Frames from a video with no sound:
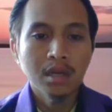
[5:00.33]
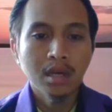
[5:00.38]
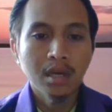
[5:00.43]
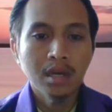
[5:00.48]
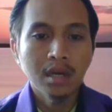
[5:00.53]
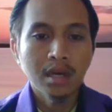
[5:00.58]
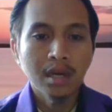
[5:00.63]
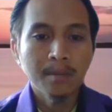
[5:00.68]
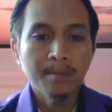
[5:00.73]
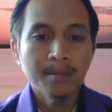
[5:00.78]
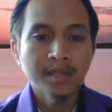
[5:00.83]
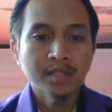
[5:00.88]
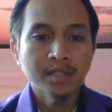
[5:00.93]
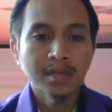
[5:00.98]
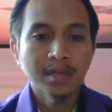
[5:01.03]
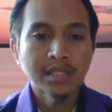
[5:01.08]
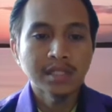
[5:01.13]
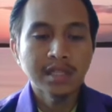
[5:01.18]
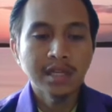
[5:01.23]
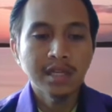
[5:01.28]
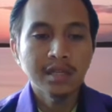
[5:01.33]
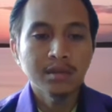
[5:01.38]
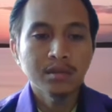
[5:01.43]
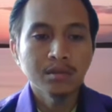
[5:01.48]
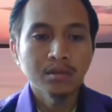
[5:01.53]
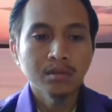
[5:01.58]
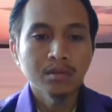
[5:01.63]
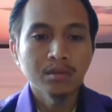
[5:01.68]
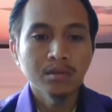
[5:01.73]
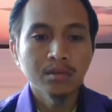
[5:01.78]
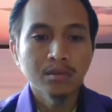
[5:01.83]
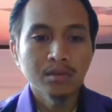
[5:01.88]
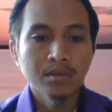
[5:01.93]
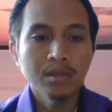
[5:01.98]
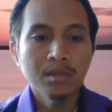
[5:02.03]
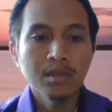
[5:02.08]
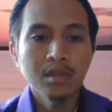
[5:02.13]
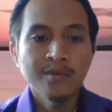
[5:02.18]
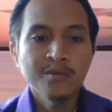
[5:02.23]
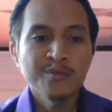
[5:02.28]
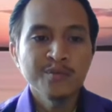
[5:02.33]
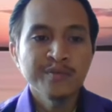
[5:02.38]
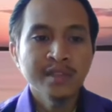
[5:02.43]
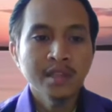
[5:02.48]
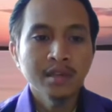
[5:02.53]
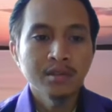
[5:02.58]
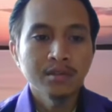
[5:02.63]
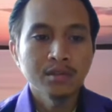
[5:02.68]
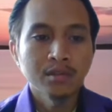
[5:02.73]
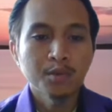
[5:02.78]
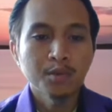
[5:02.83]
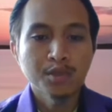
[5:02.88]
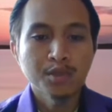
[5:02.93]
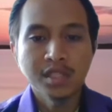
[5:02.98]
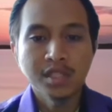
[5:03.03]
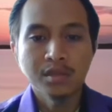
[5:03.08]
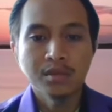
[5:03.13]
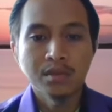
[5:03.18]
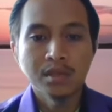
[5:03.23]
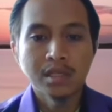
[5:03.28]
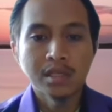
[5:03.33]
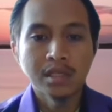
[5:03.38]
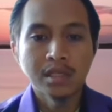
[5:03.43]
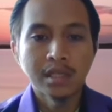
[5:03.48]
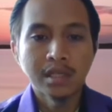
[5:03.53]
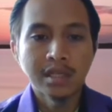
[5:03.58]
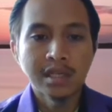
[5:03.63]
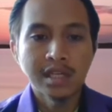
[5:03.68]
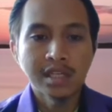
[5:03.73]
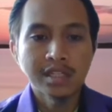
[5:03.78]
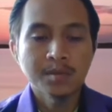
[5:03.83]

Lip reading: I pass my slide to Nurul to proceed to the last